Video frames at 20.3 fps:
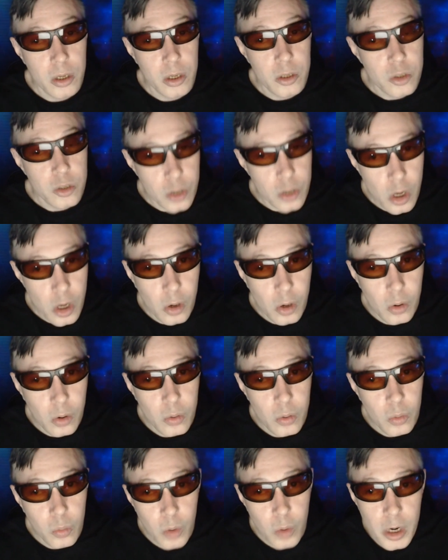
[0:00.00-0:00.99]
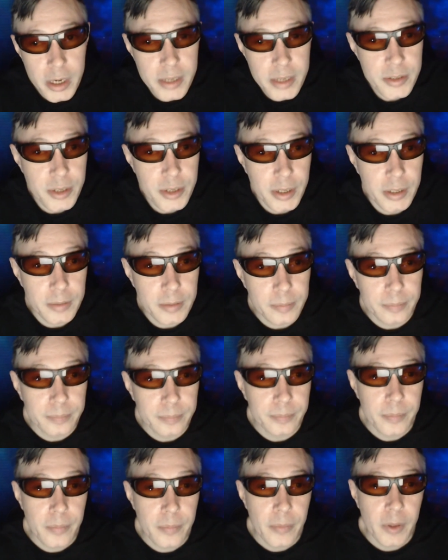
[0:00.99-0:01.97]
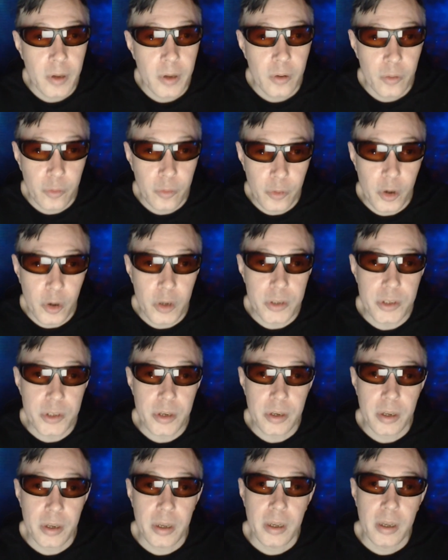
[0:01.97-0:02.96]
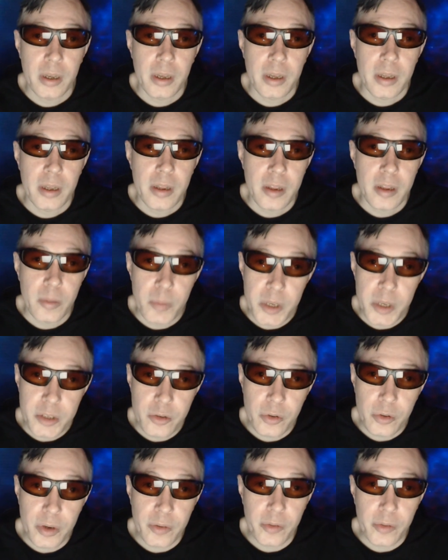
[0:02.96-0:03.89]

So, what is it? First, the mystery